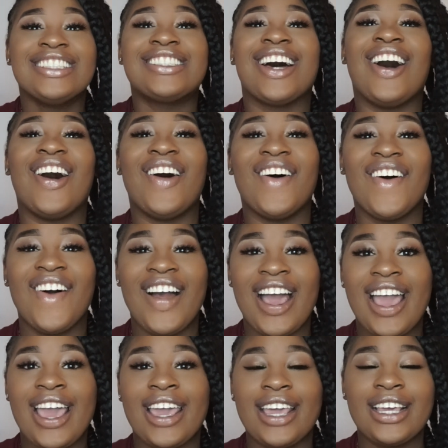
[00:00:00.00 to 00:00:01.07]
So
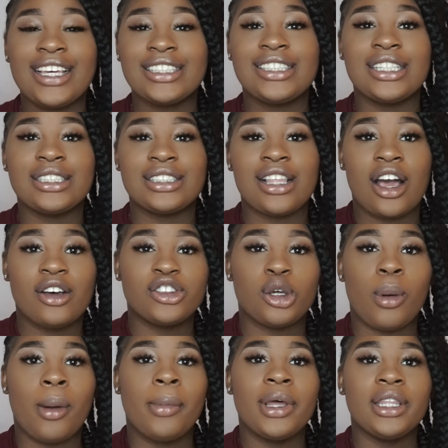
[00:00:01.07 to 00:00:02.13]
he gets his stuff.
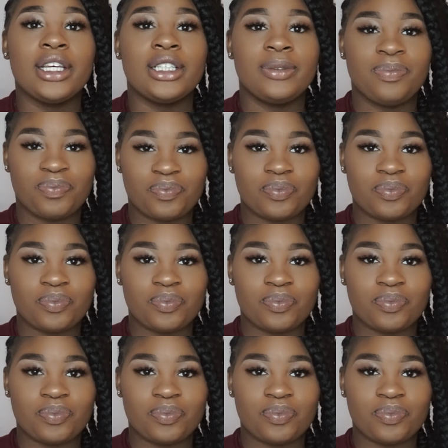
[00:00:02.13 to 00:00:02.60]
So my mother,